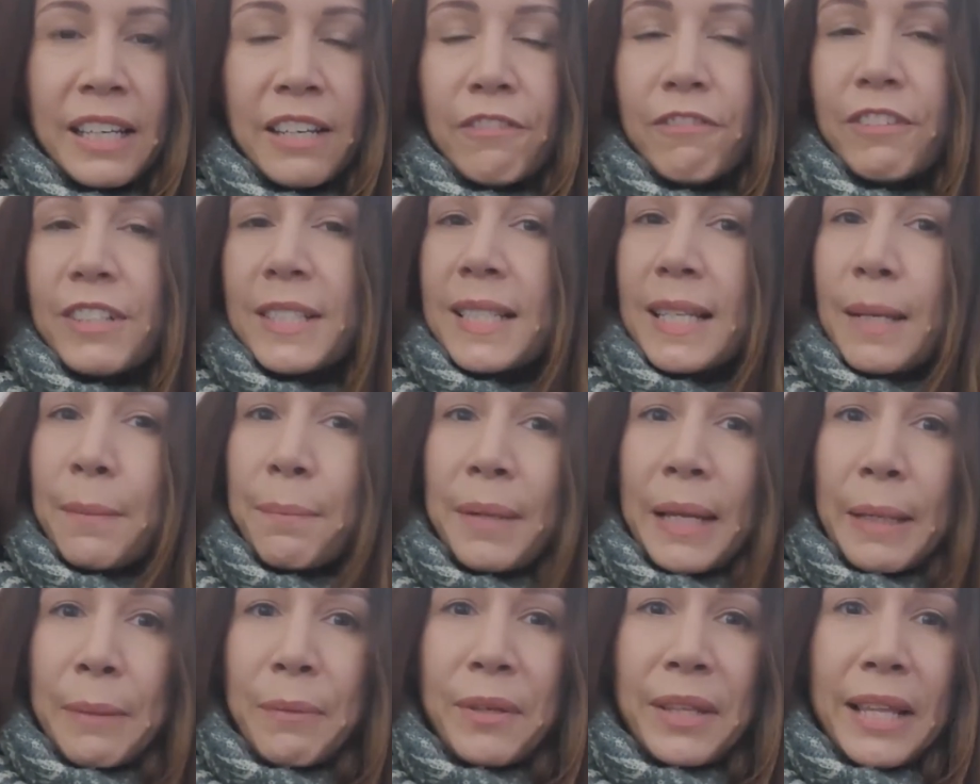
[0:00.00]
For
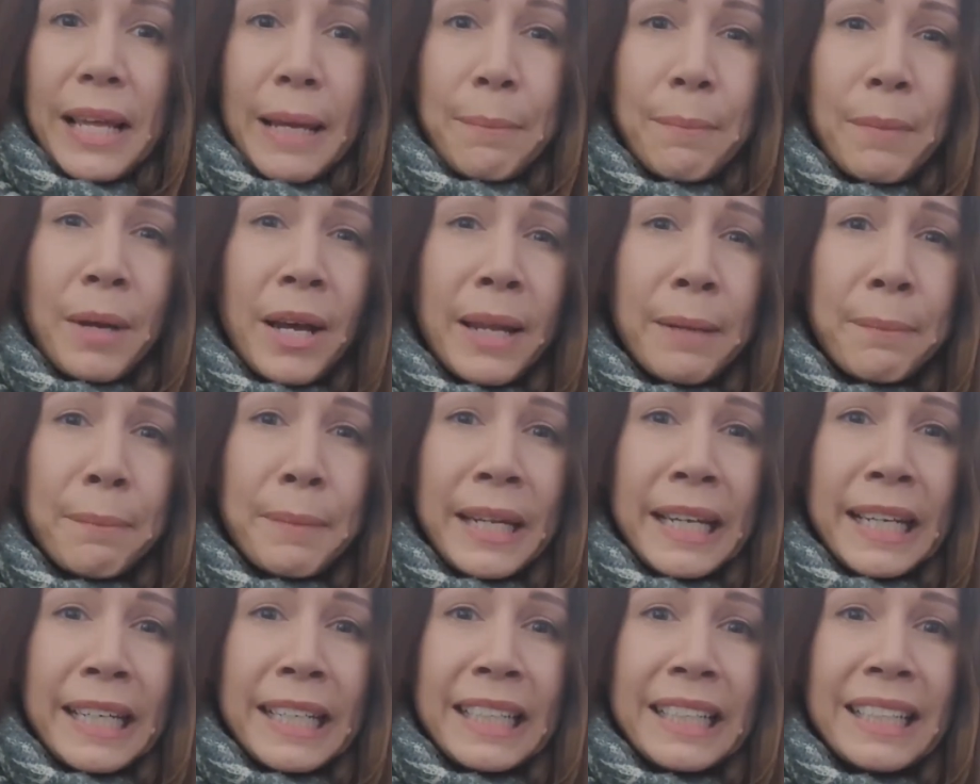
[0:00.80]
some people, that might
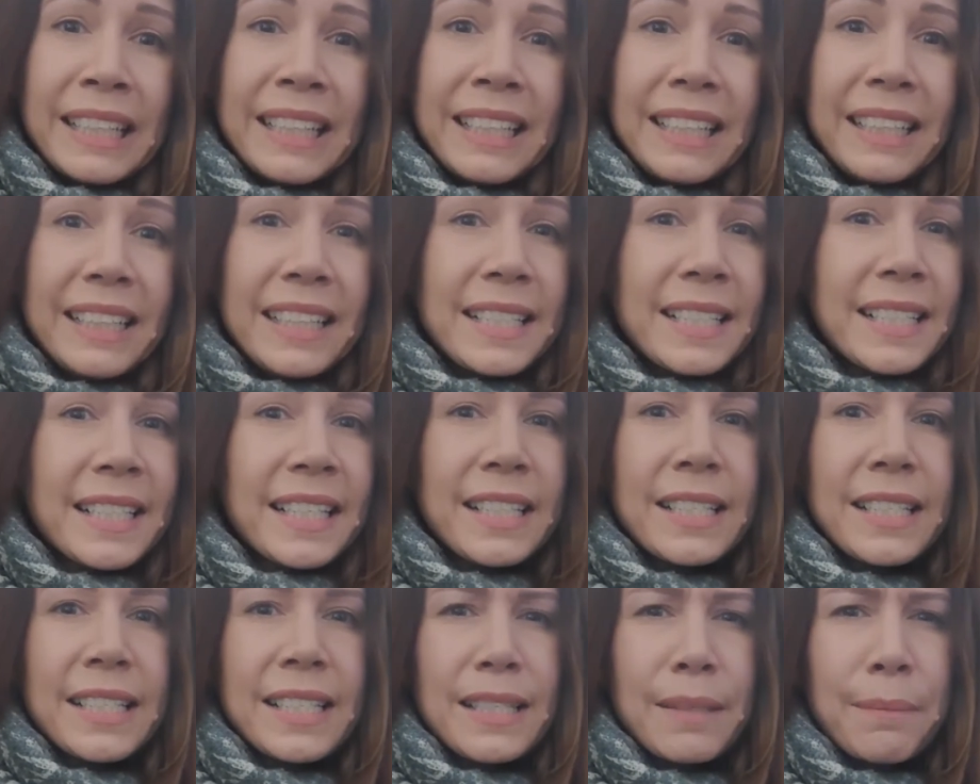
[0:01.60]
mean
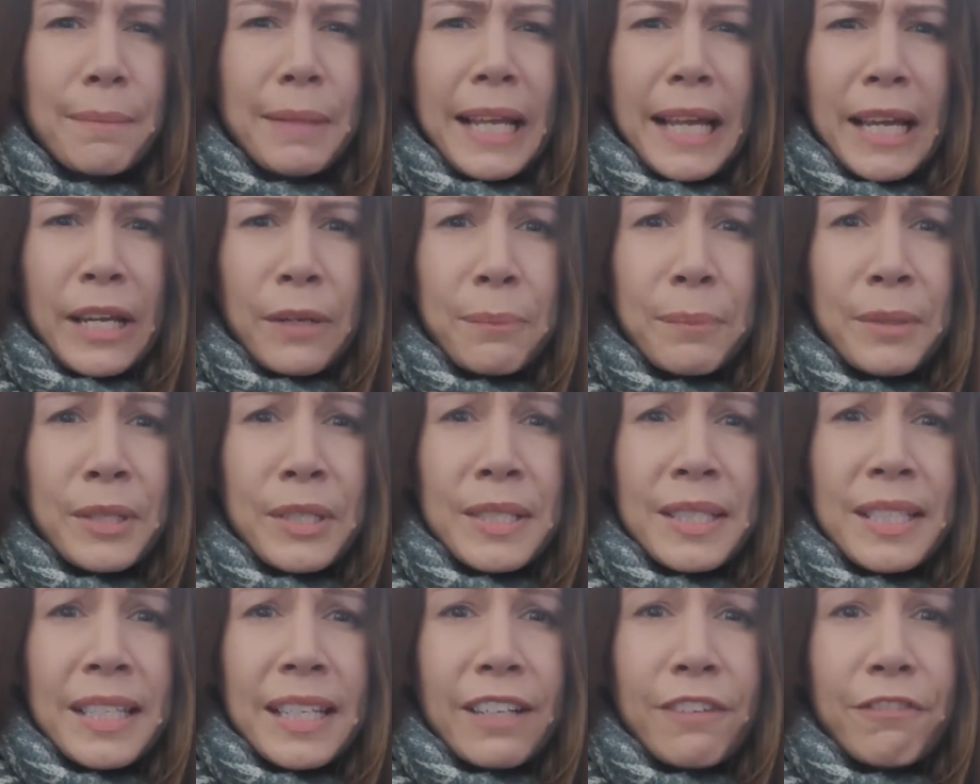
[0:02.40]
listening to some loud
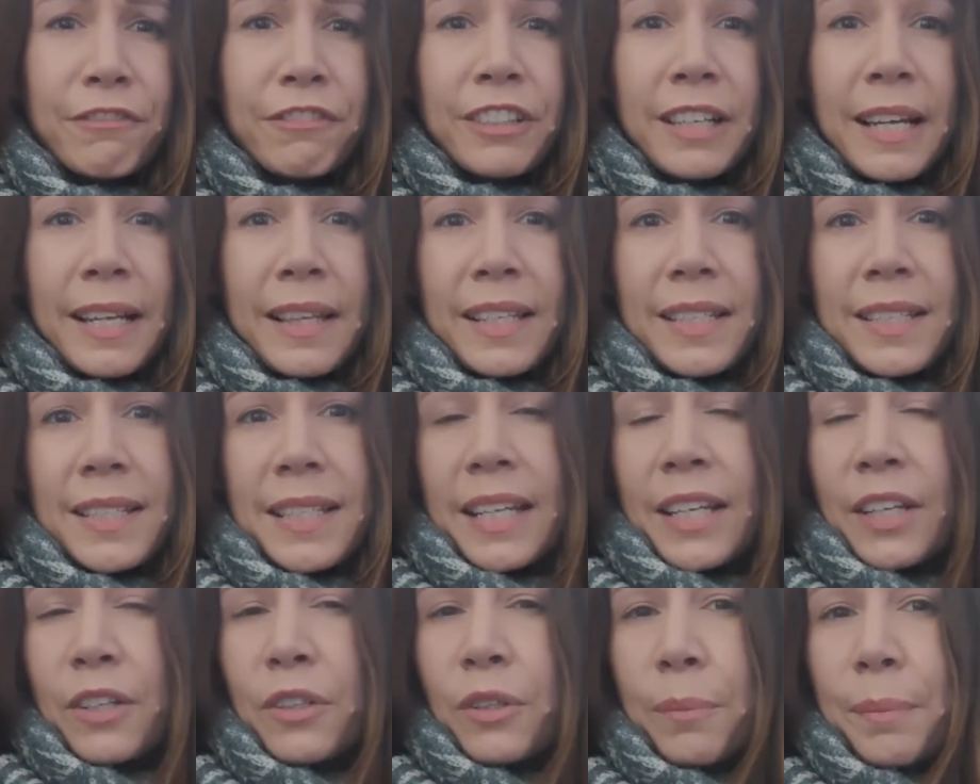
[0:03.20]
music. For
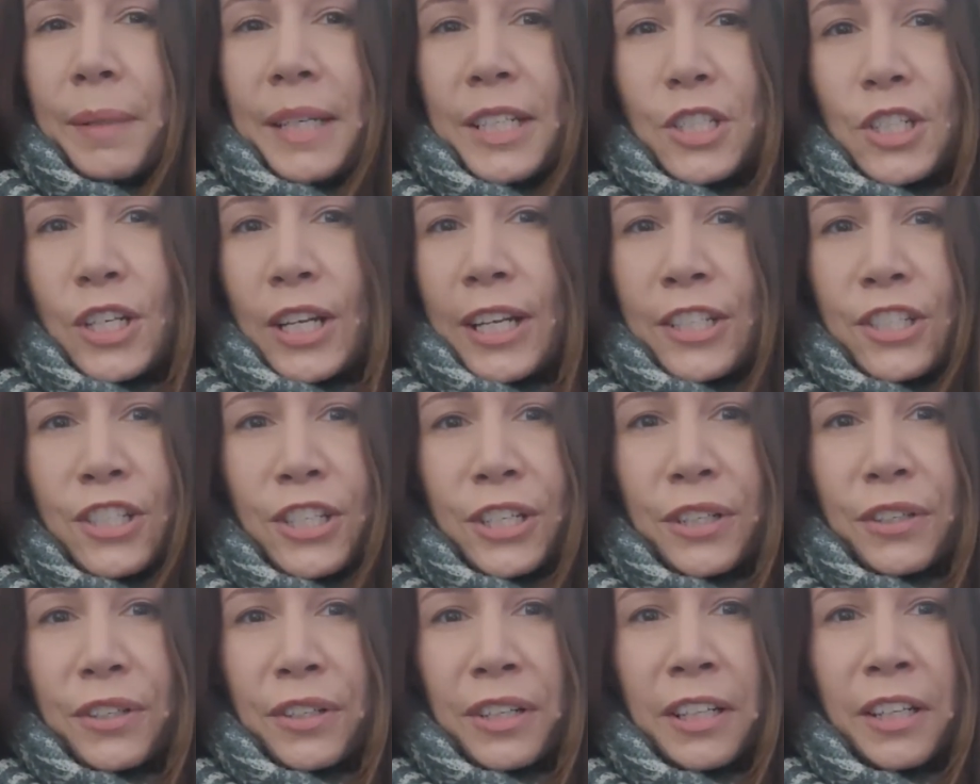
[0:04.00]
others, it could be
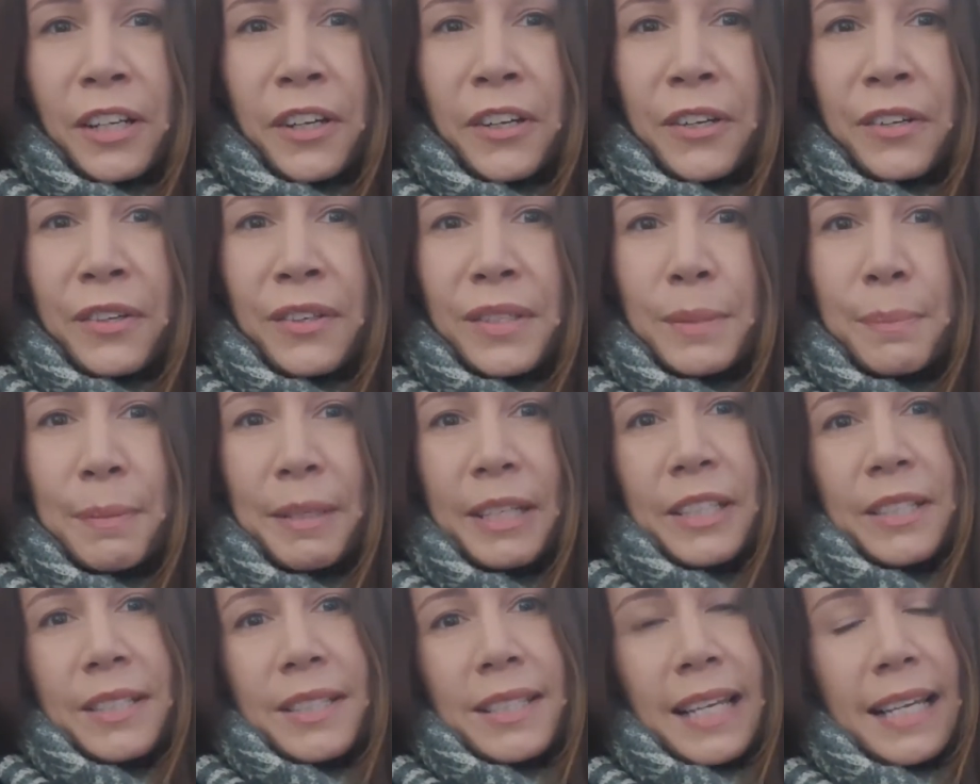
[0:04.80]
changing your clothes,
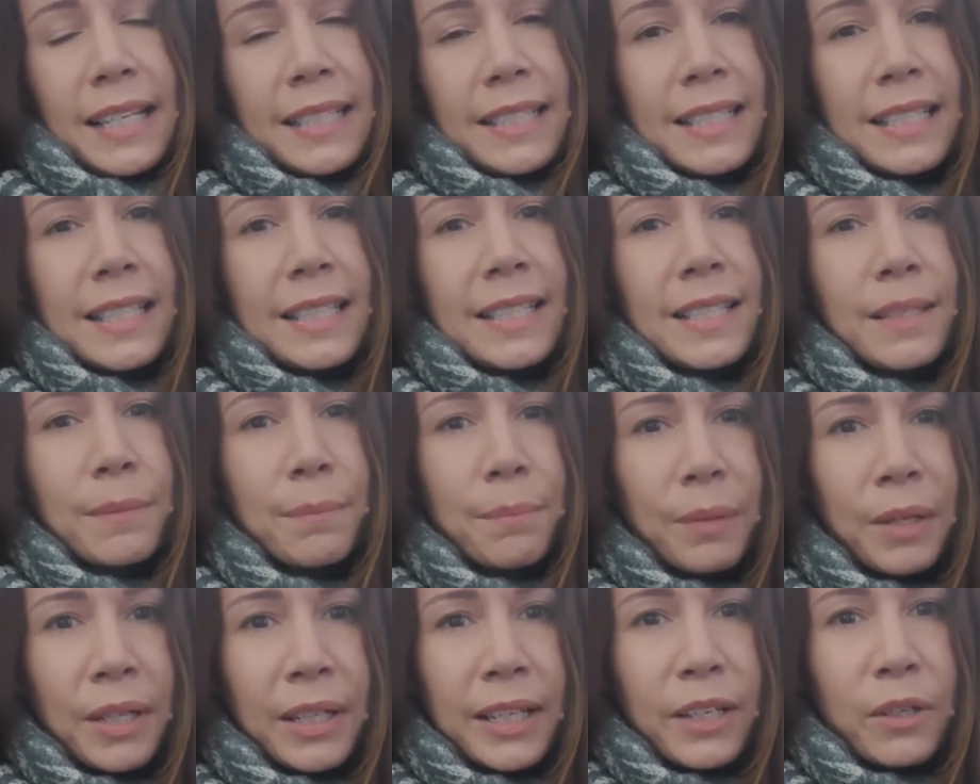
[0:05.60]
because that's a
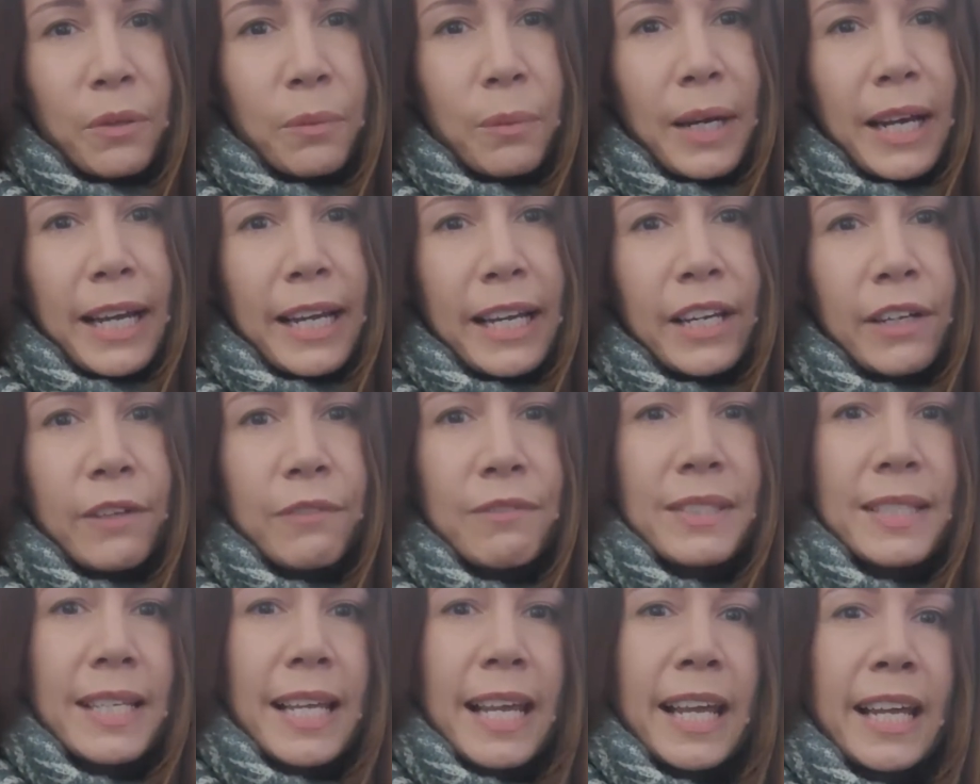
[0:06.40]
symbolic way
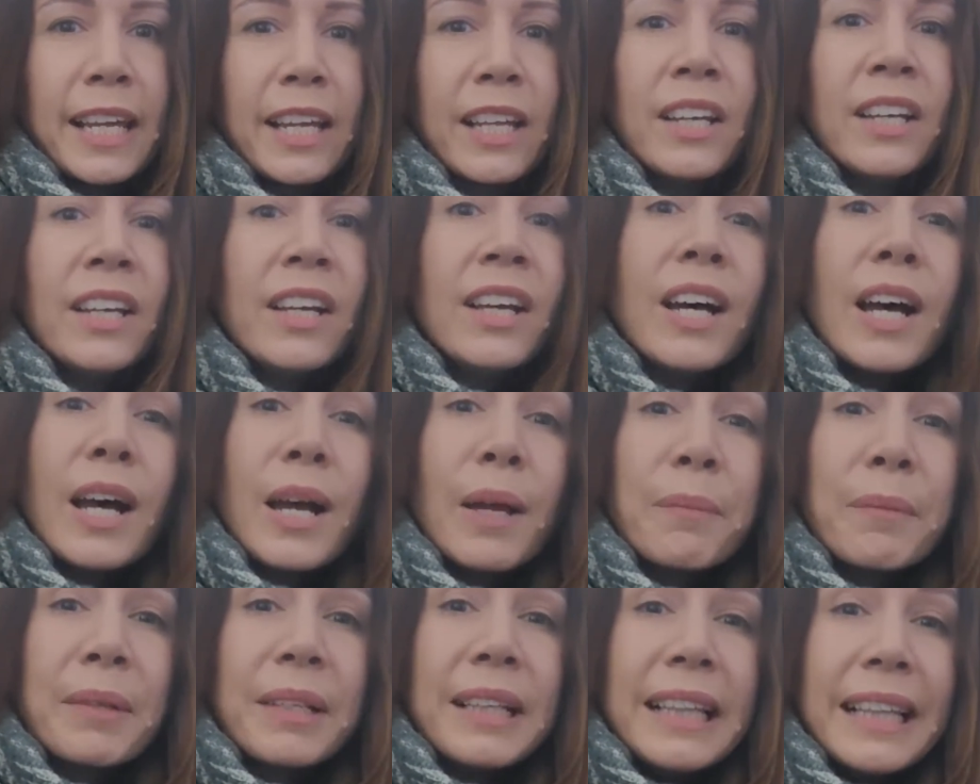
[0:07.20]
of saying,
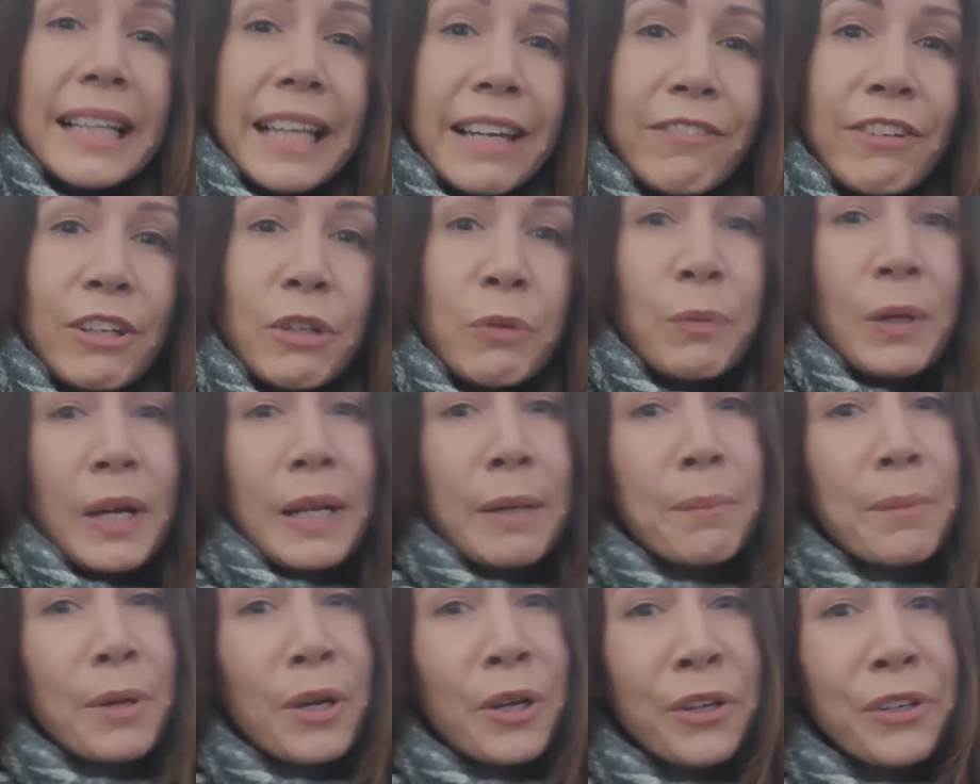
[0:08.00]
I'm leaving
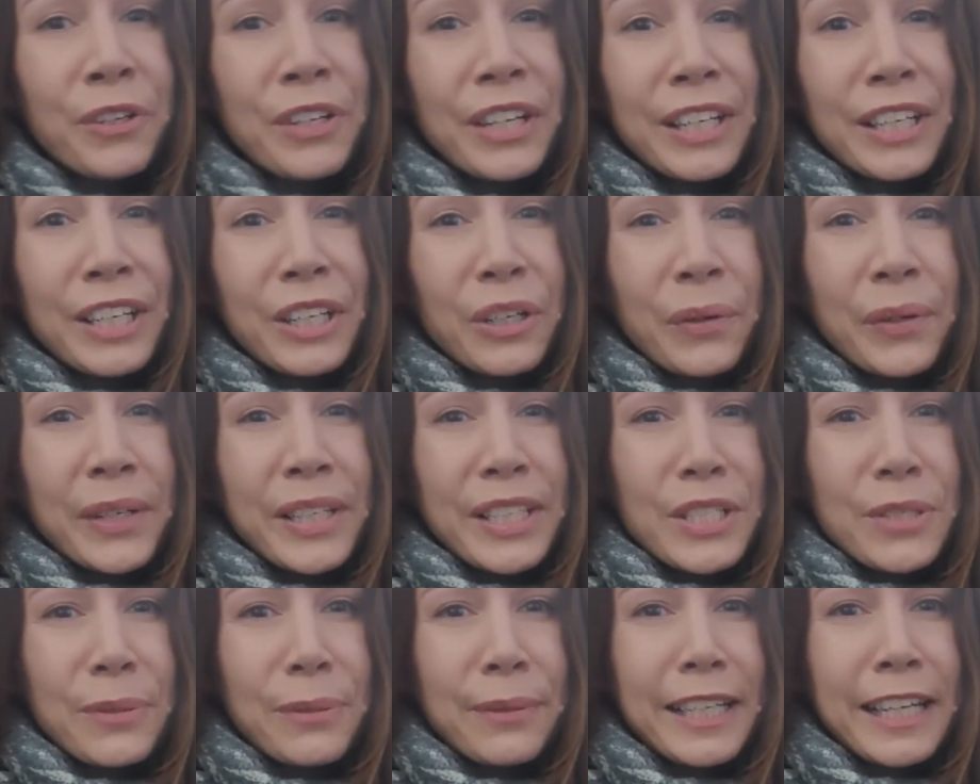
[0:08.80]
one mode and
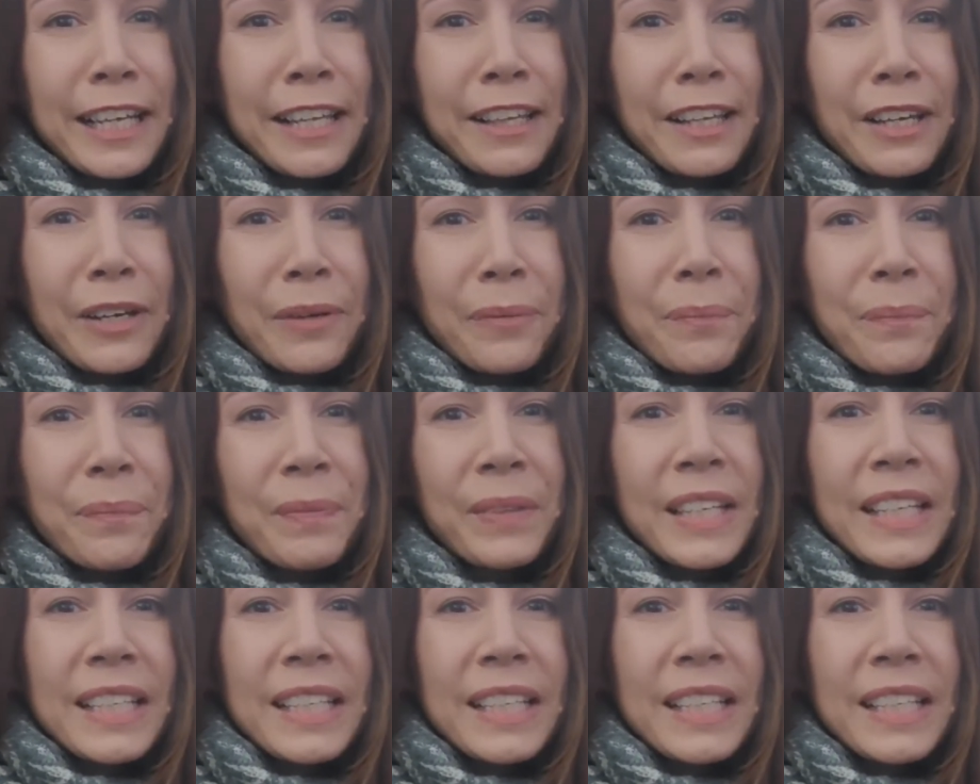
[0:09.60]
going to another.